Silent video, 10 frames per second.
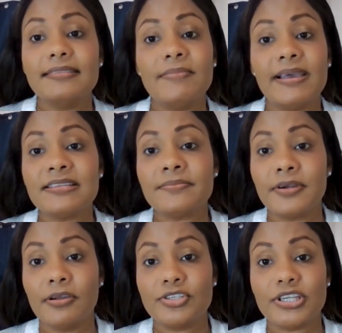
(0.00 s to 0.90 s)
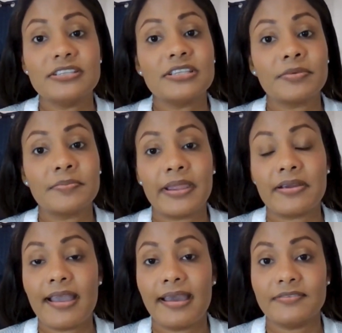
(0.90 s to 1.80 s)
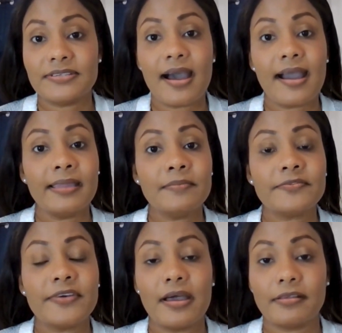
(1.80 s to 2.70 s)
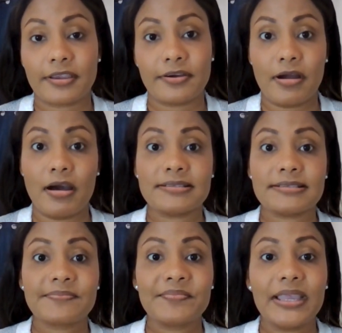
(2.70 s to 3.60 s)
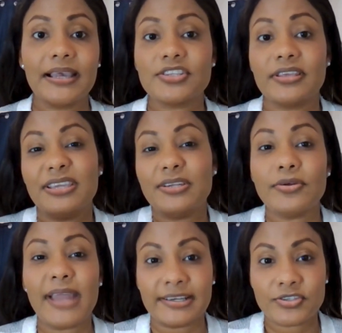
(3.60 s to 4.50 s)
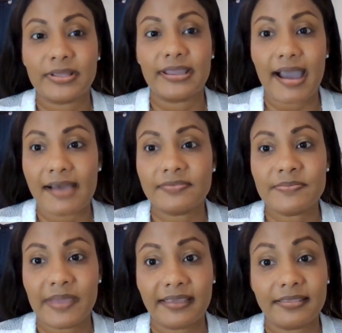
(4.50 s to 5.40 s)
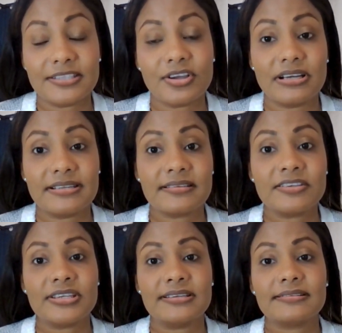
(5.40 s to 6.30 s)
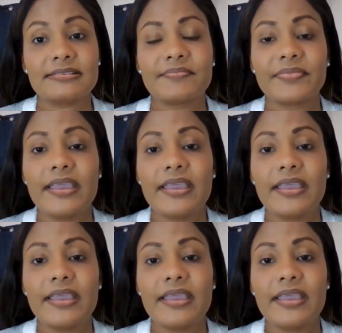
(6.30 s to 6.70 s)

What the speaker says: the best approach is to prepare ahead of time for healthcare costs so that you don't actually have to make these hard decisions.